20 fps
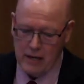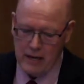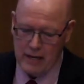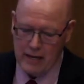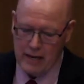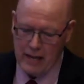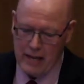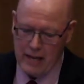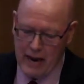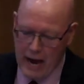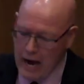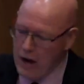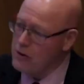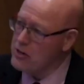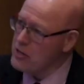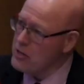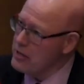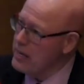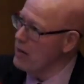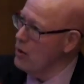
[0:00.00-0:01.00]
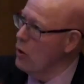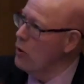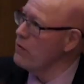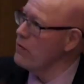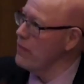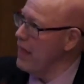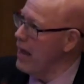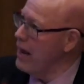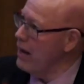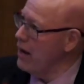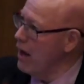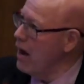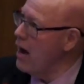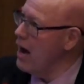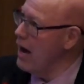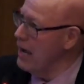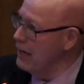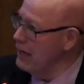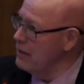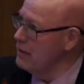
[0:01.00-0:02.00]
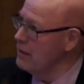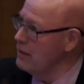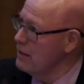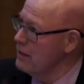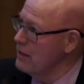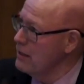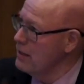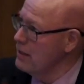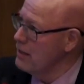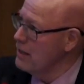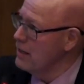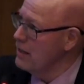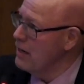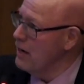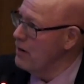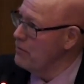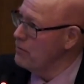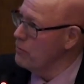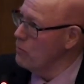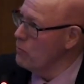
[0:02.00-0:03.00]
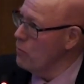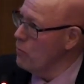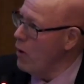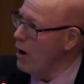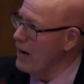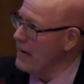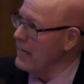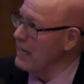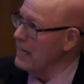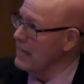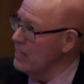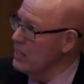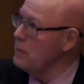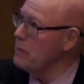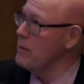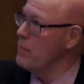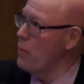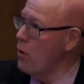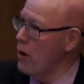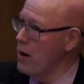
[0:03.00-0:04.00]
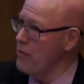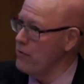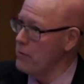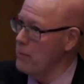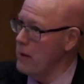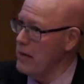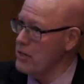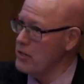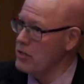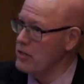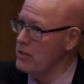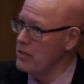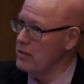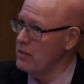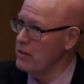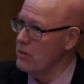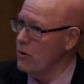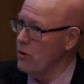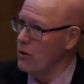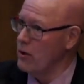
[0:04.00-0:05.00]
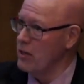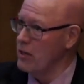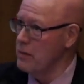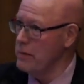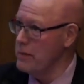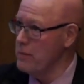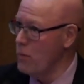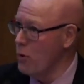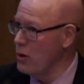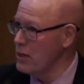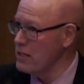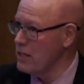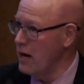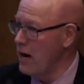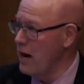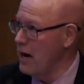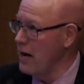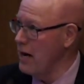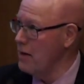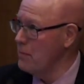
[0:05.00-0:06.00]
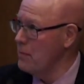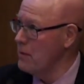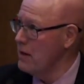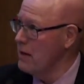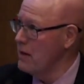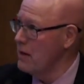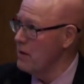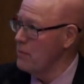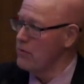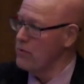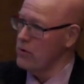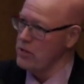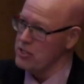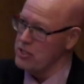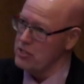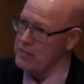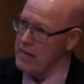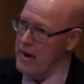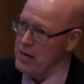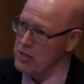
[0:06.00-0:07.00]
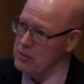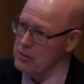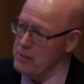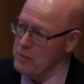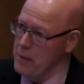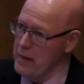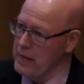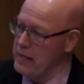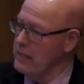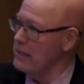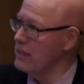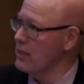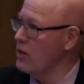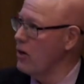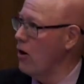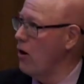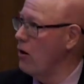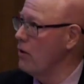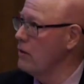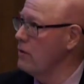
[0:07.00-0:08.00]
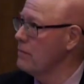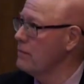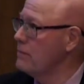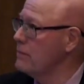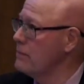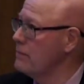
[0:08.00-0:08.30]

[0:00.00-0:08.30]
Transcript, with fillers: And, and how do you get over that line of wanting a little bit more information or a little bit more time versus actually making the call?